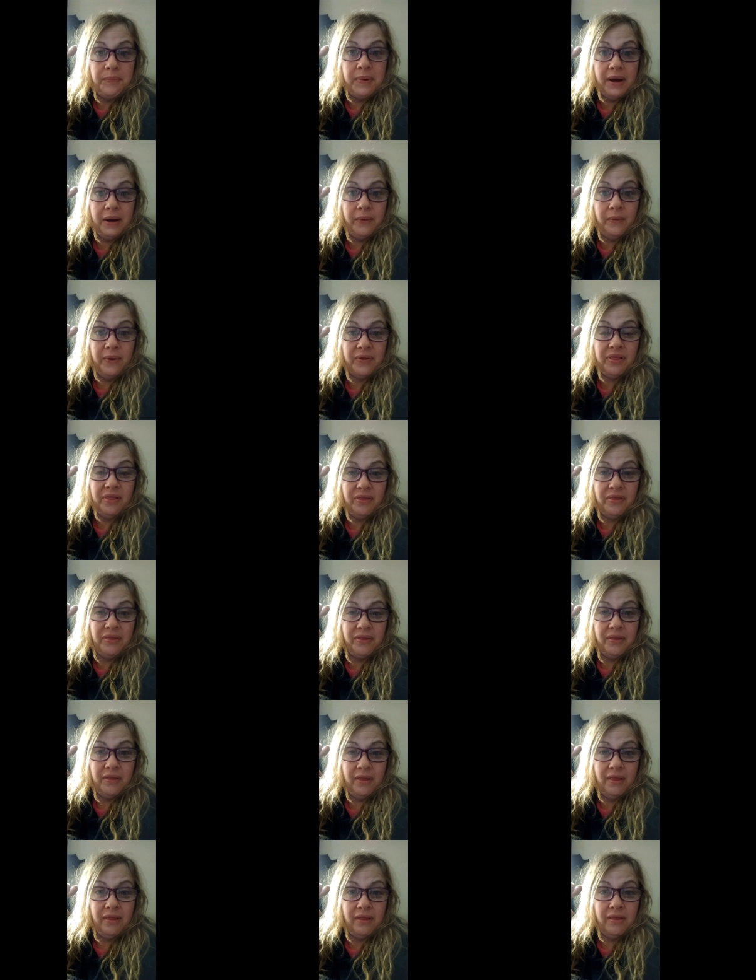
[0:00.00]
but with
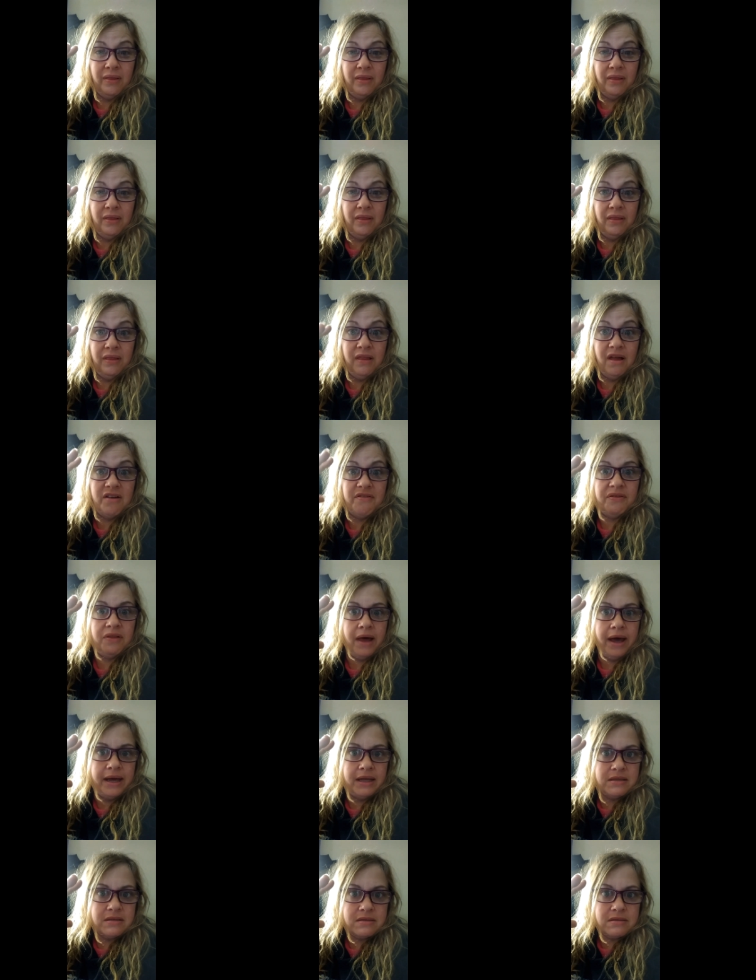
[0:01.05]
love
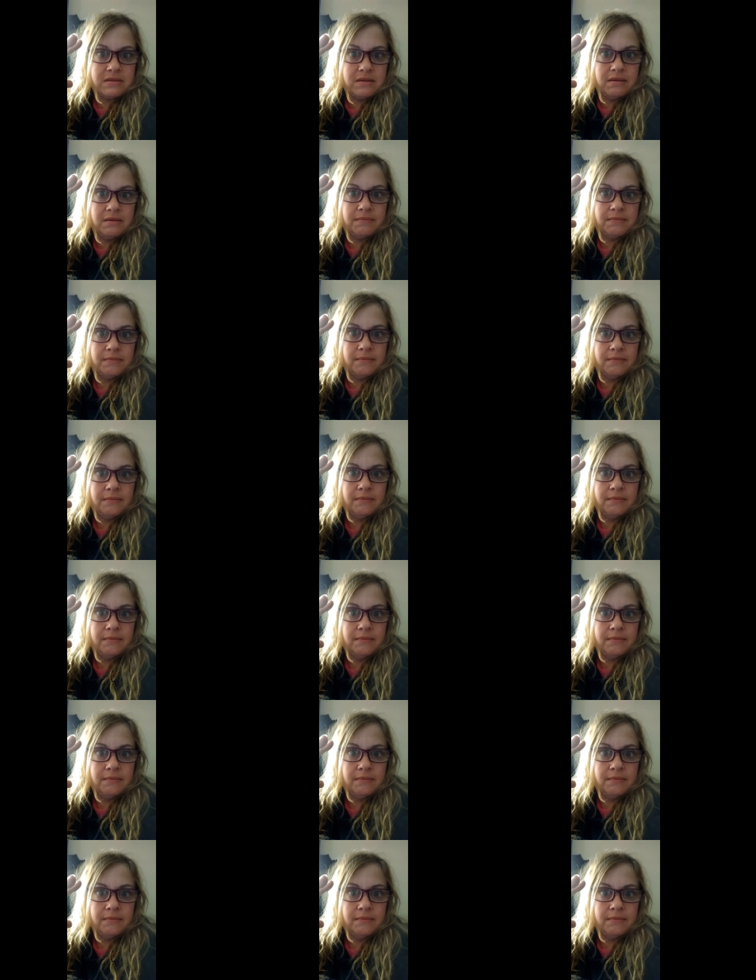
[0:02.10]
lights.